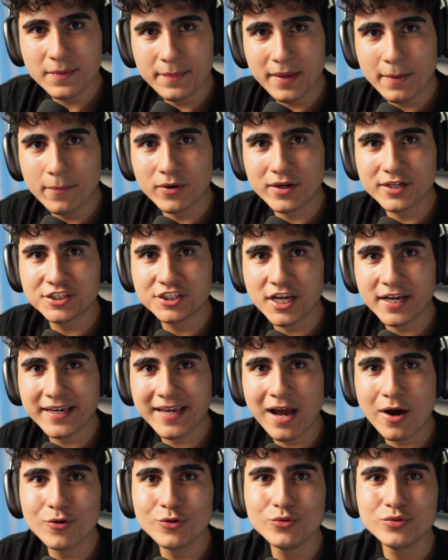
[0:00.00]
to be able to check
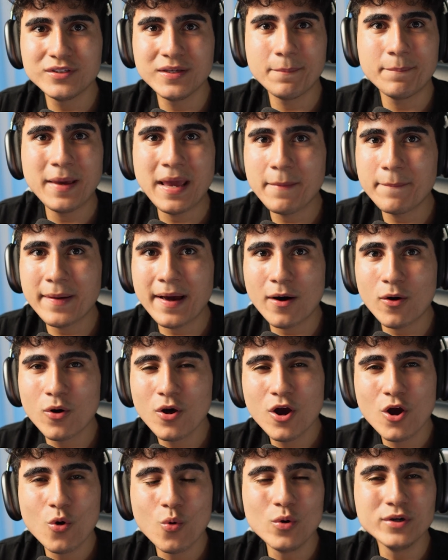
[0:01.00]
out using
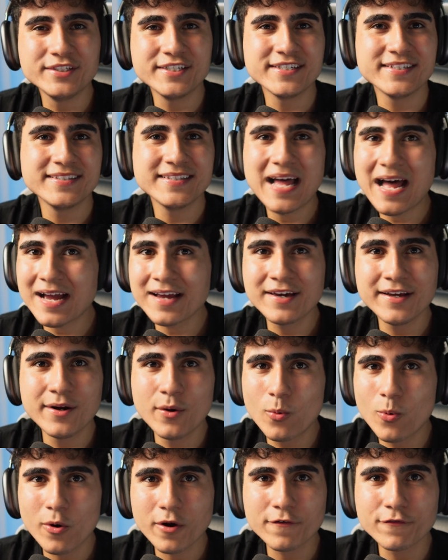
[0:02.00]
PayPal, which is not going to
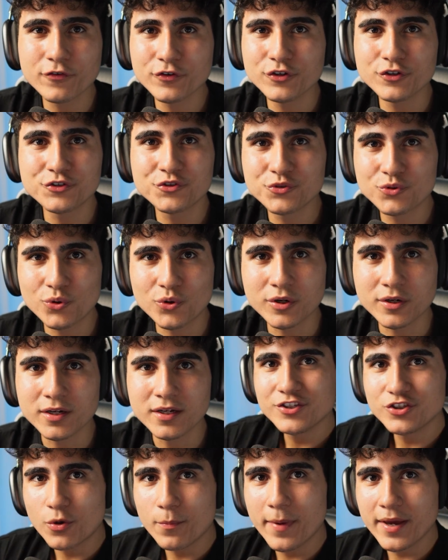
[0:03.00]
work for your store.
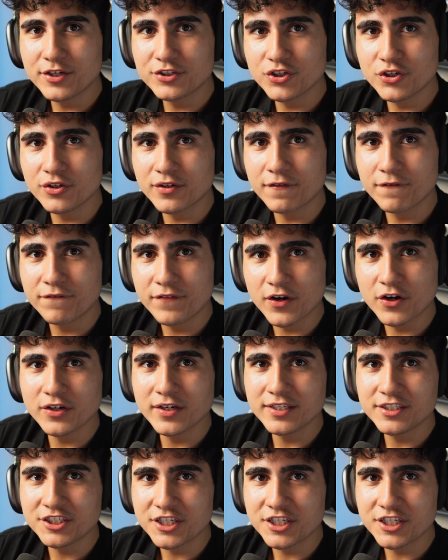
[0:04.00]
So make sure you configure the